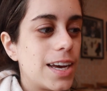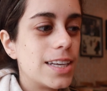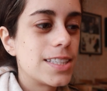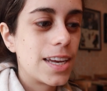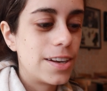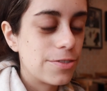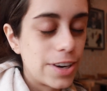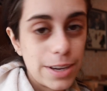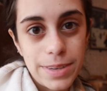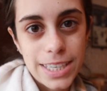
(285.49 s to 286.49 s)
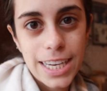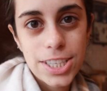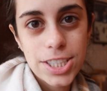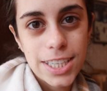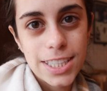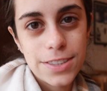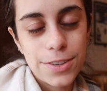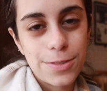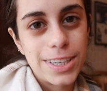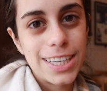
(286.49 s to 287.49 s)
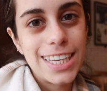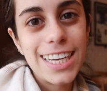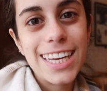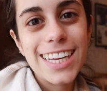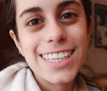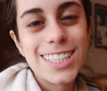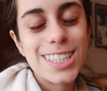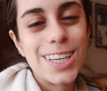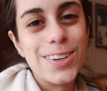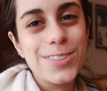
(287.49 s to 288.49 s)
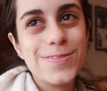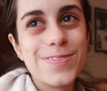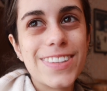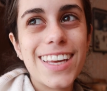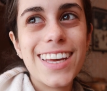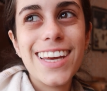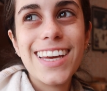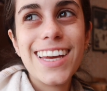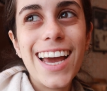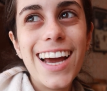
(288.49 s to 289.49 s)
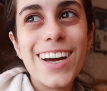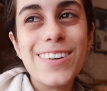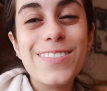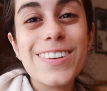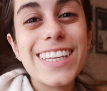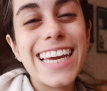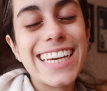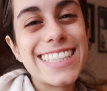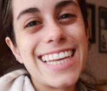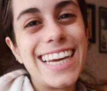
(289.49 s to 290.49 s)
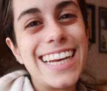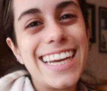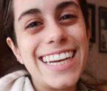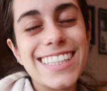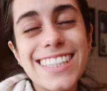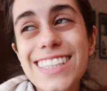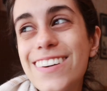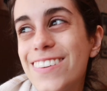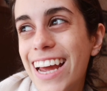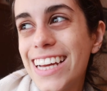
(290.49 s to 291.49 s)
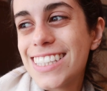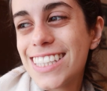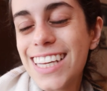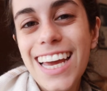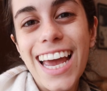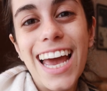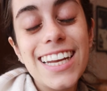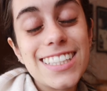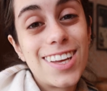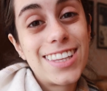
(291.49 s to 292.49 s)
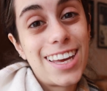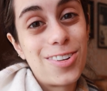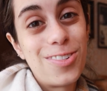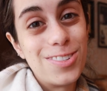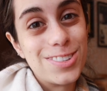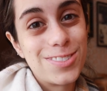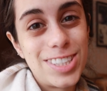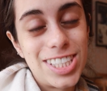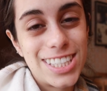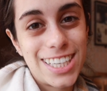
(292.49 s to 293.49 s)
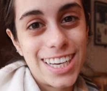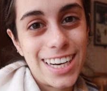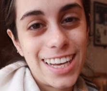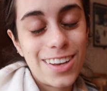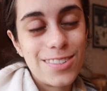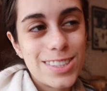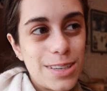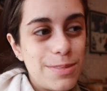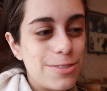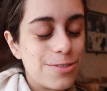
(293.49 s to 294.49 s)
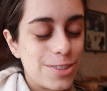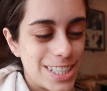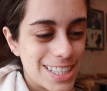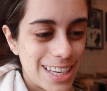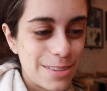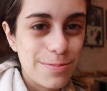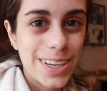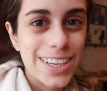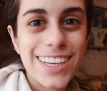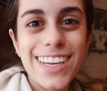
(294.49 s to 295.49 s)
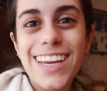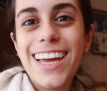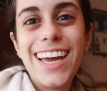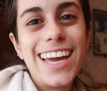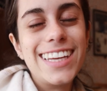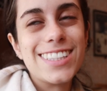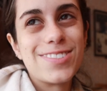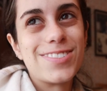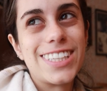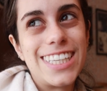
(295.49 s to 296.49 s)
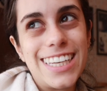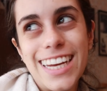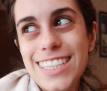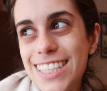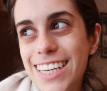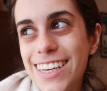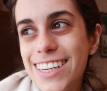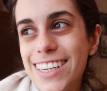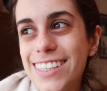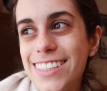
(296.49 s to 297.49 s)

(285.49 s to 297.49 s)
a ton of recommendations for where to eat. So yeah, I'm really excited. It's so nice. And it's not that cold, which is good. I thought it was gonna be freezing, but it's really nice here.